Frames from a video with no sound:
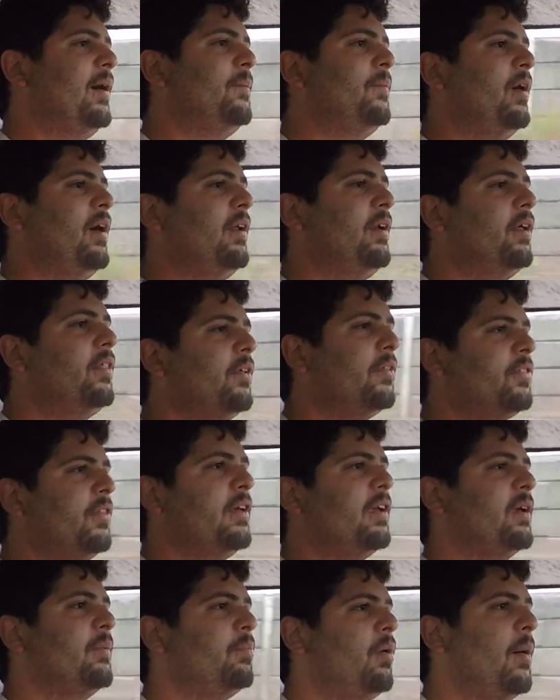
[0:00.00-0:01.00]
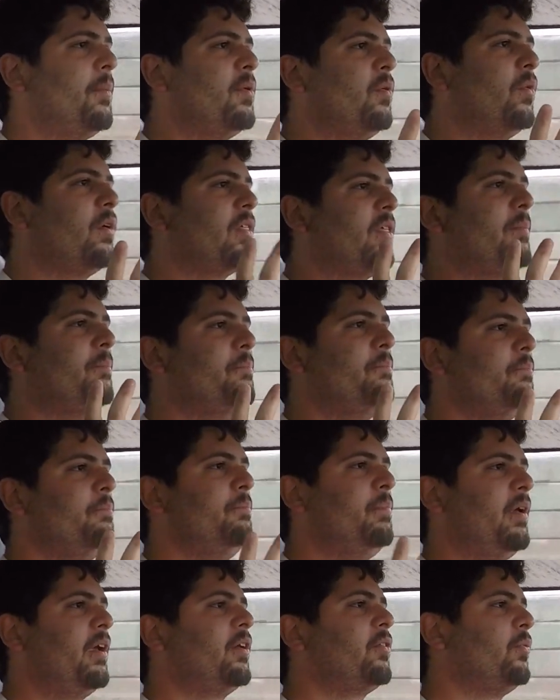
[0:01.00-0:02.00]
Another thing, and probably one of the
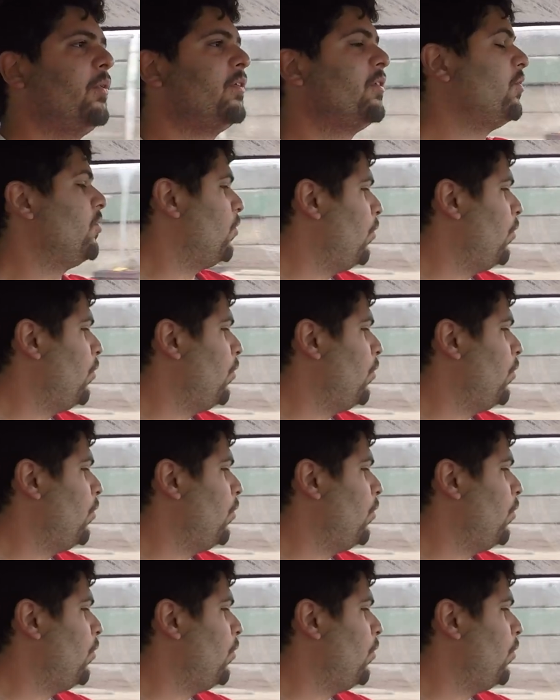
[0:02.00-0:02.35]
biggest reasons